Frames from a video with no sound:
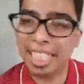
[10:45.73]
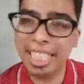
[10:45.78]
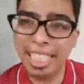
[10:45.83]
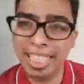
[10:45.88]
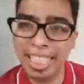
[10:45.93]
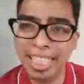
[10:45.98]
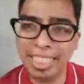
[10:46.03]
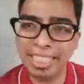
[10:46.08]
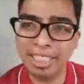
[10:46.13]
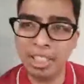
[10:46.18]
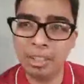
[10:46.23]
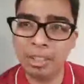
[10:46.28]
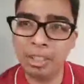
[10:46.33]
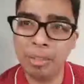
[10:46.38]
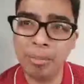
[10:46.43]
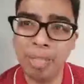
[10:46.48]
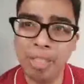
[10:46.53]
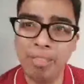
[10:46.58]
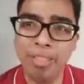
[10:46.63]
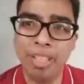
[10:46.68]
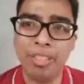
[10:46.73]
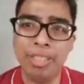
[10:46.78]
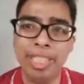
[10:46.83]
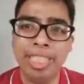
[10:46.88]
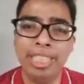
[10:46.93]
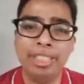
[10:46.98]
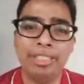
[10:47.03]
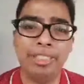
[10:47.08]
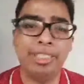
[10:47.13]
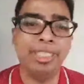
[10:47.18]
That's going to be a very
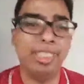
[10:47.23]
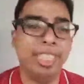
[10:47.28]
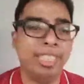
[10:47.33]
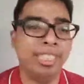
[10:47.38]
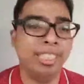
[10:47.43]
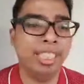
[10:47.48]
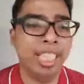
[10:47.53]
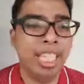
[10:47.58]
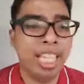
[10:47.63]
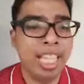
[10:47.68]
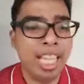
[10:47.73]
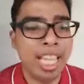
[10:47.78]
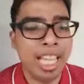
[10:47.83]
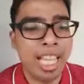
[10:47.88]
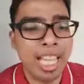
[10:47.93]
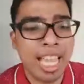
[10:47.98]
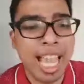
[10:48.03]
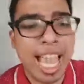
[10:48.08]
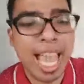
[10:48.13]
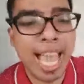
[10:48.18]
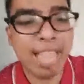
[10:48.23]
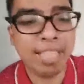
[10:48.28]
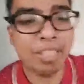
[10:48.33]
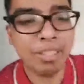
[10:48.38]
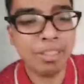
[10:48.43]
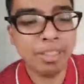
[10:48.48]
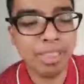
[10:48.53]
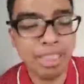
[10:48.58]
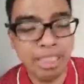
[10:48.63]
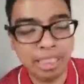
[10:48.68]
interesting act to
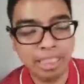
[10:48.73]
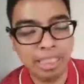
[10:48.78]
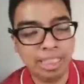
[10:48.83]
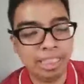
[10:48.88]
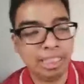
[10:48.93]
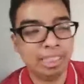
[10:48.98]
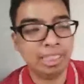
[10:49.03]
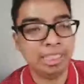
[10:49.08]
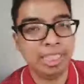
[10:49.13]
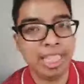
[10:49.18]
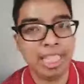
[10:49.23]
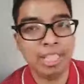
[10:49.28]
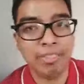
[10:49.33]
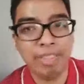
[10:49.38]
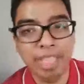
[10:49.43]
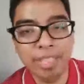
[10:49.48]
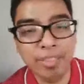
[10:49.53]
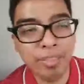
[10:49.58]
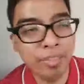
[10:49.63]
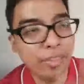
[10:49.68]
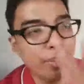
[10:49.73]
see in Tel Aviv.